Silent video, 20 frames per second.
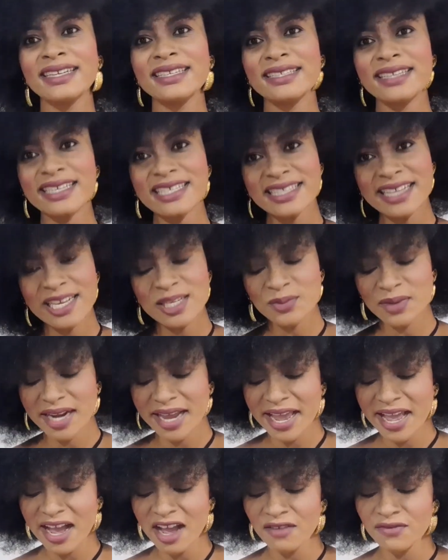This next one
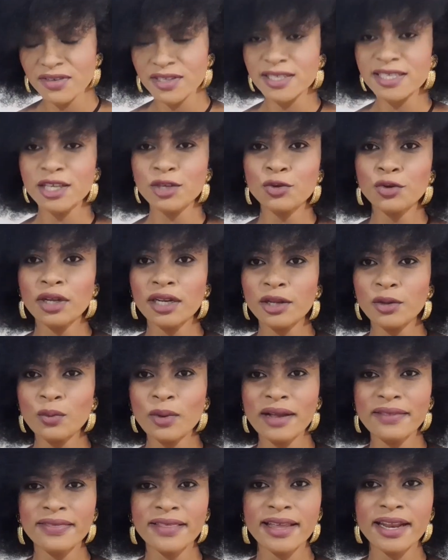I have is equally
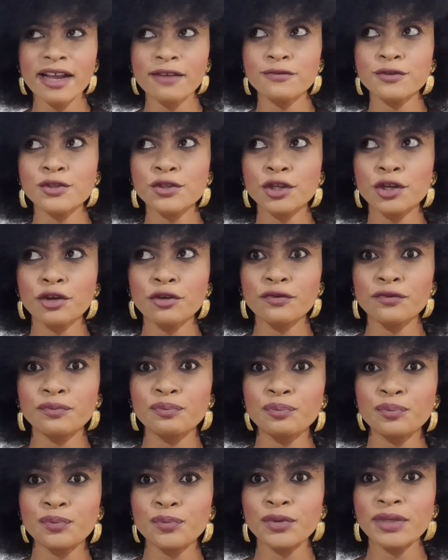one that I've sort of
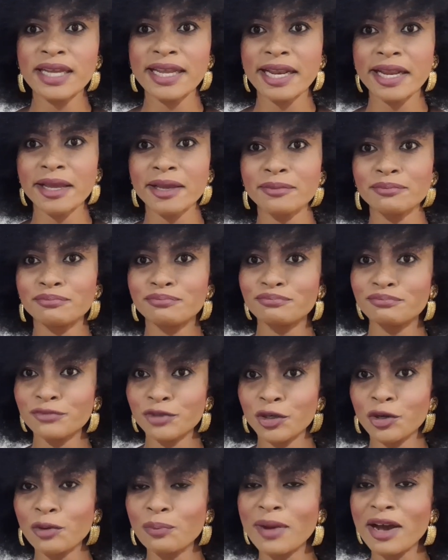put at a, you
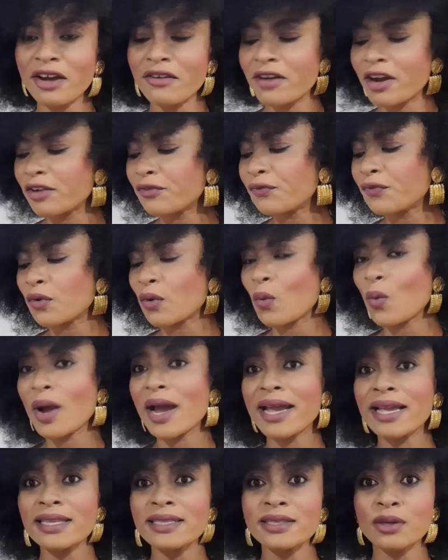know, background for
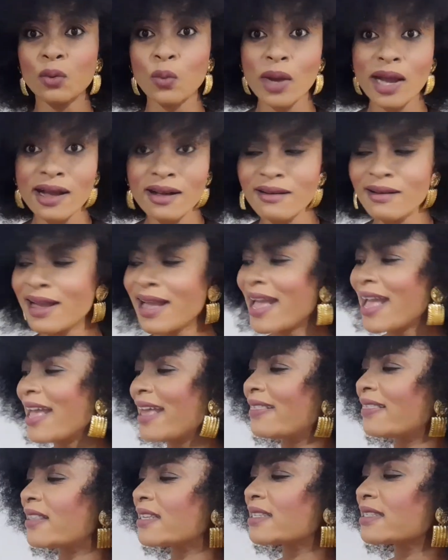quite a while,
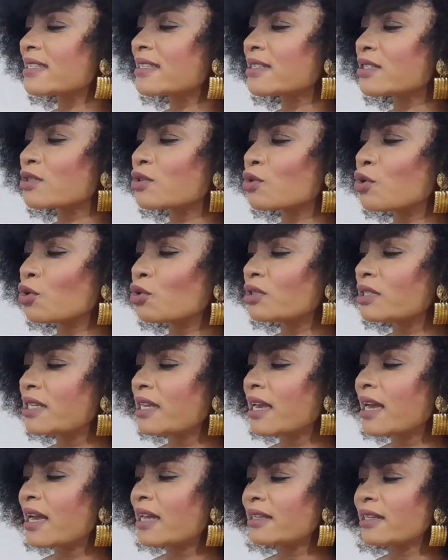and this is
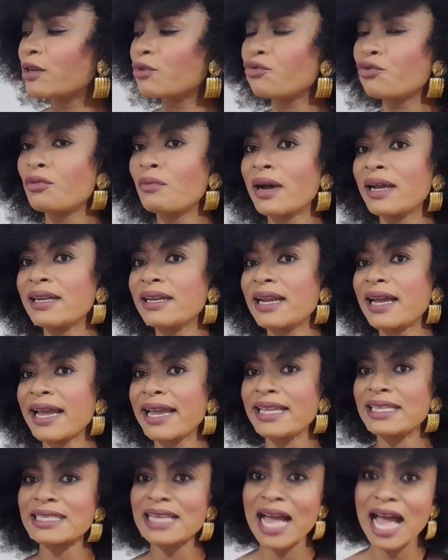Goldia the Roman
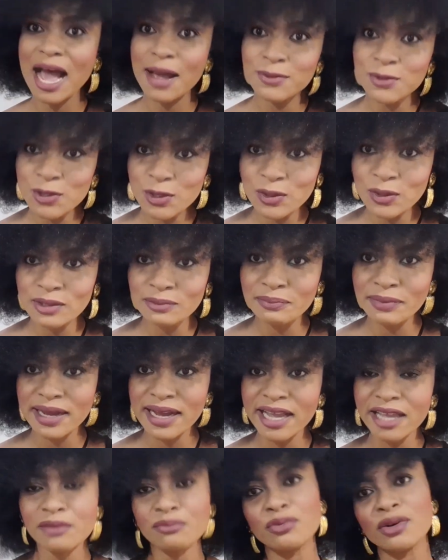Night Absolute
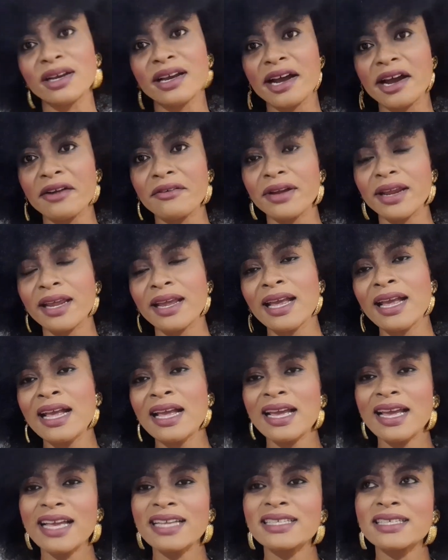by Bulgari.
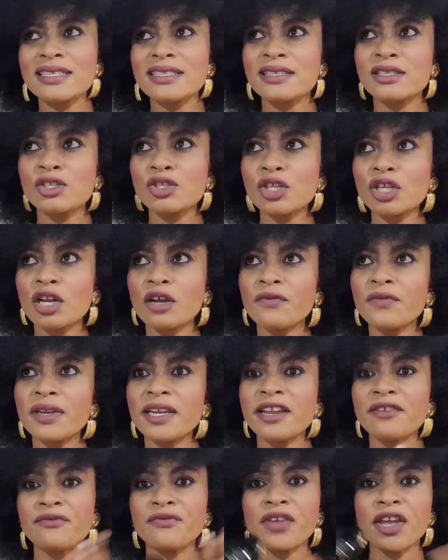It is sort of in
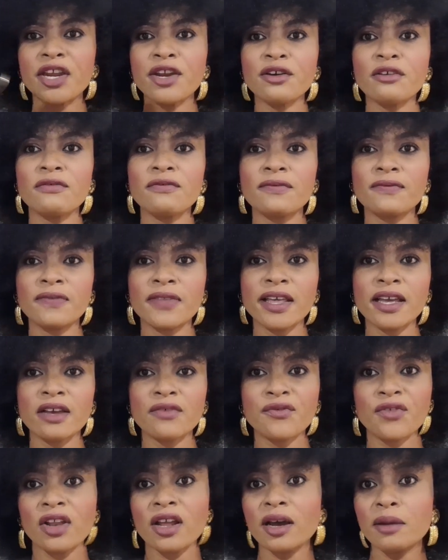the vein of the
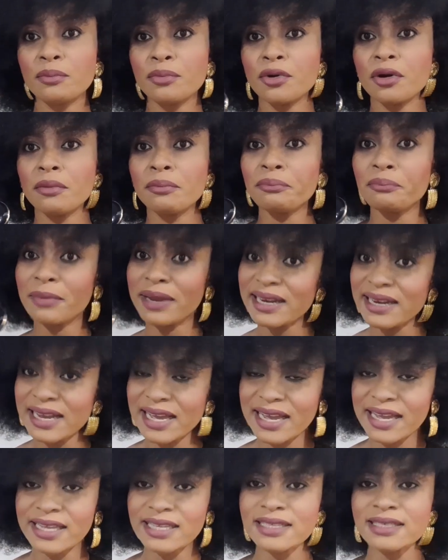Flower Bomb
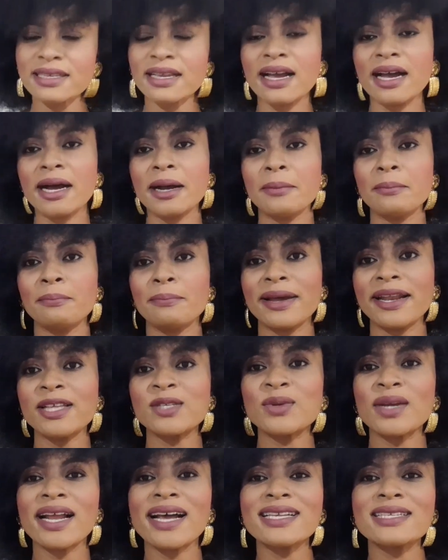Midnight, but
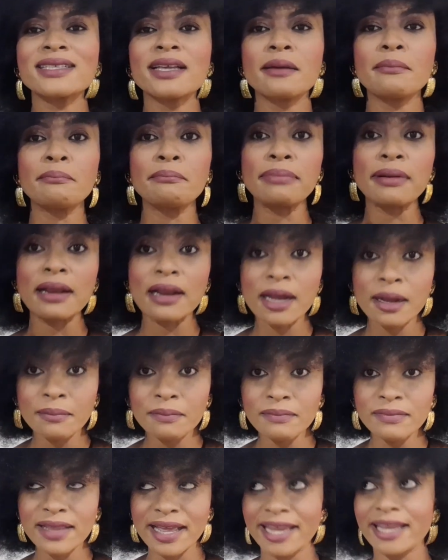this one has some
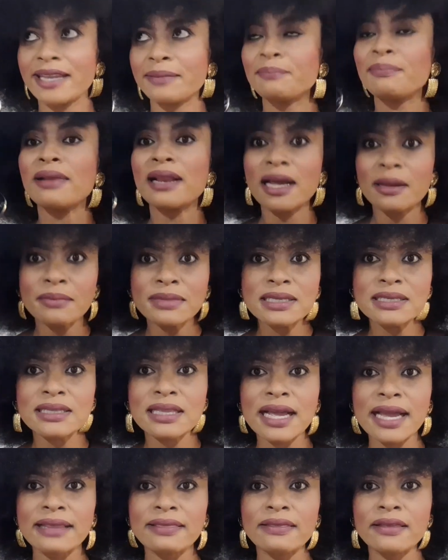plum, like plum is
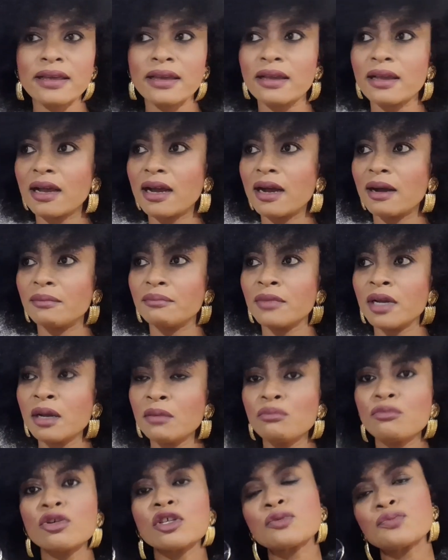like the
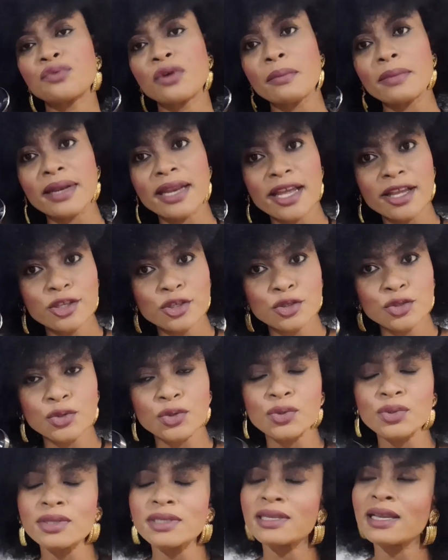most prominent
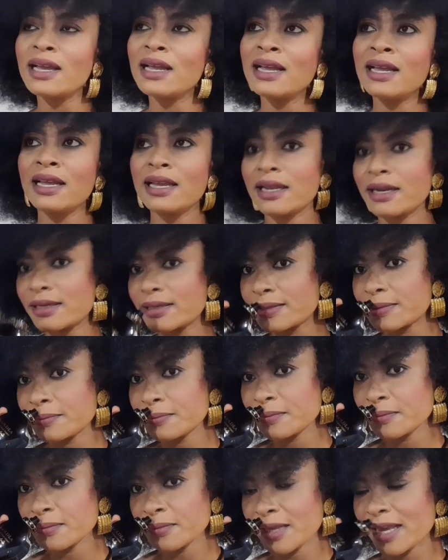note. It
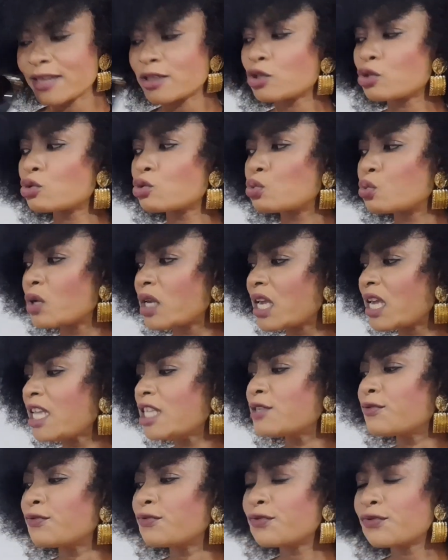is a
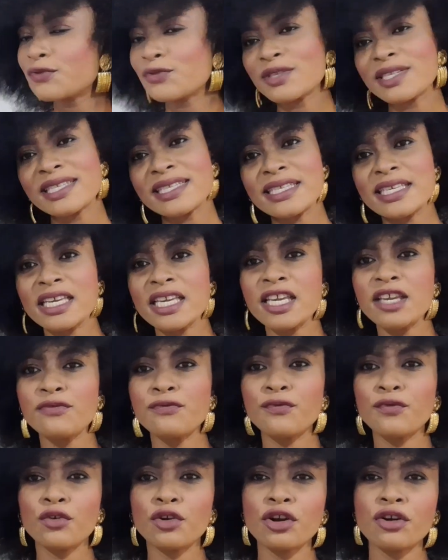sweet, fruity,
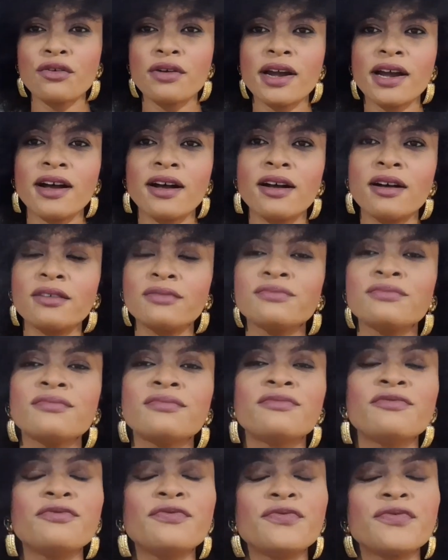floral,
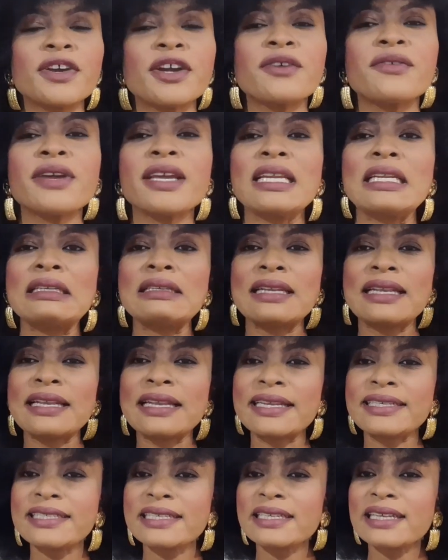very
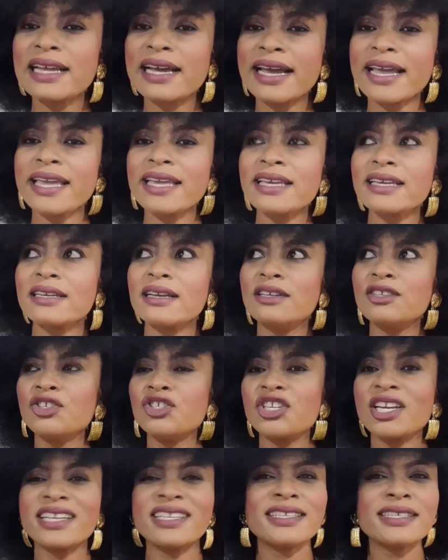ladylike,
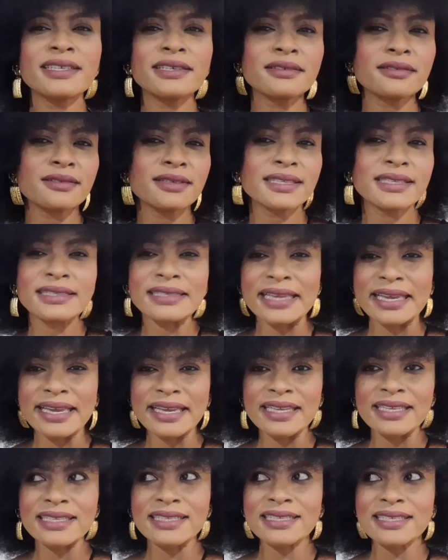gentle
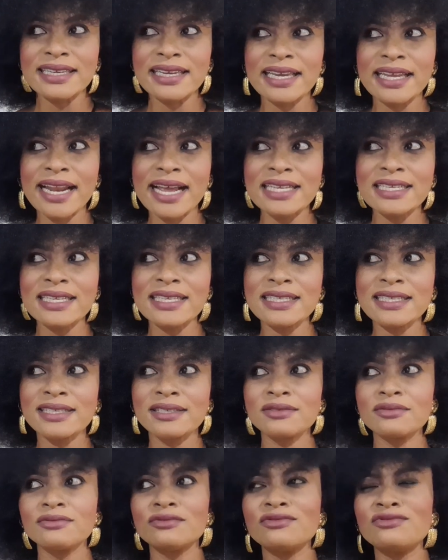scent. It
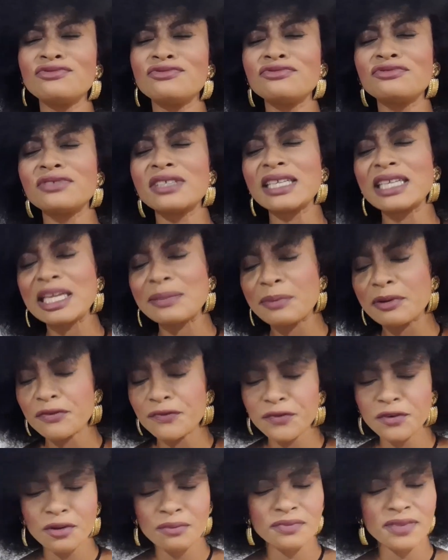hasn't really
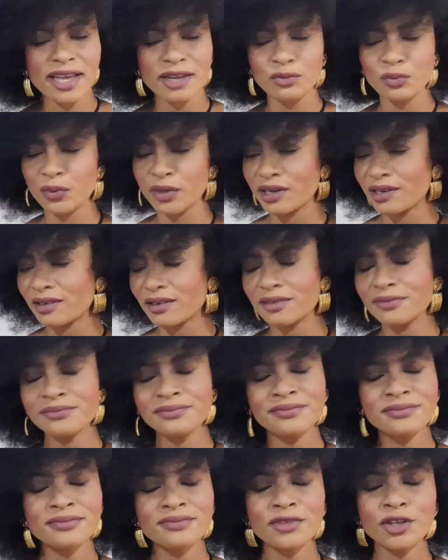performed that well.
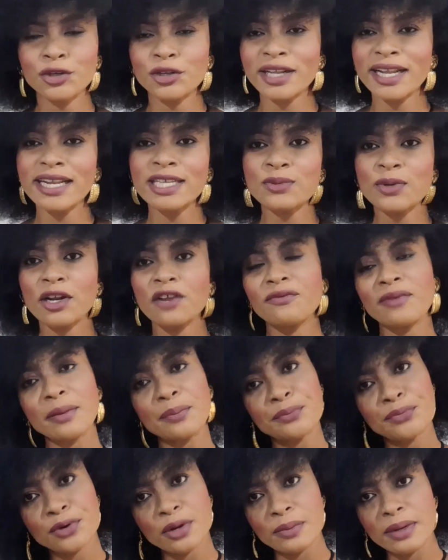You know, that is one of my
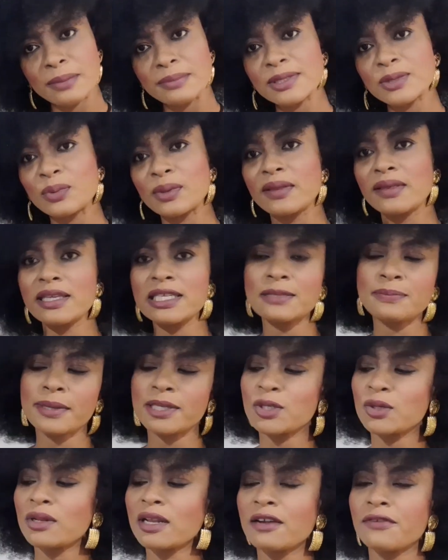problems with this
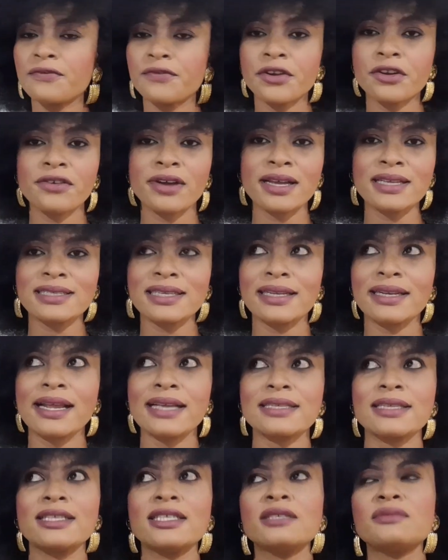particular fragrance. It
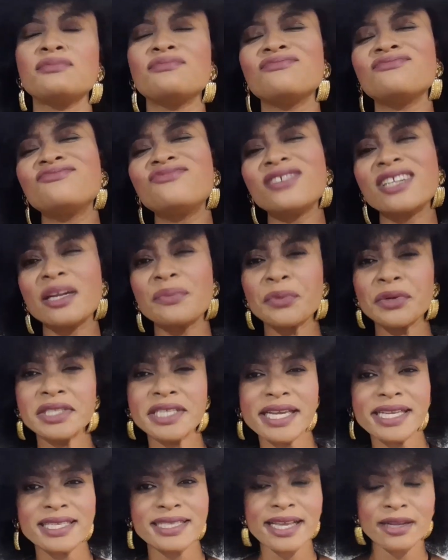doesn't really
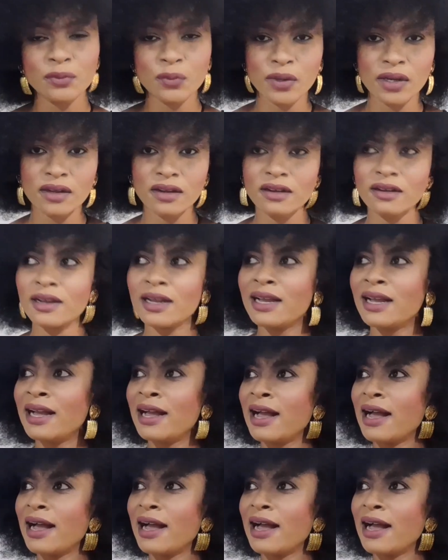project that well.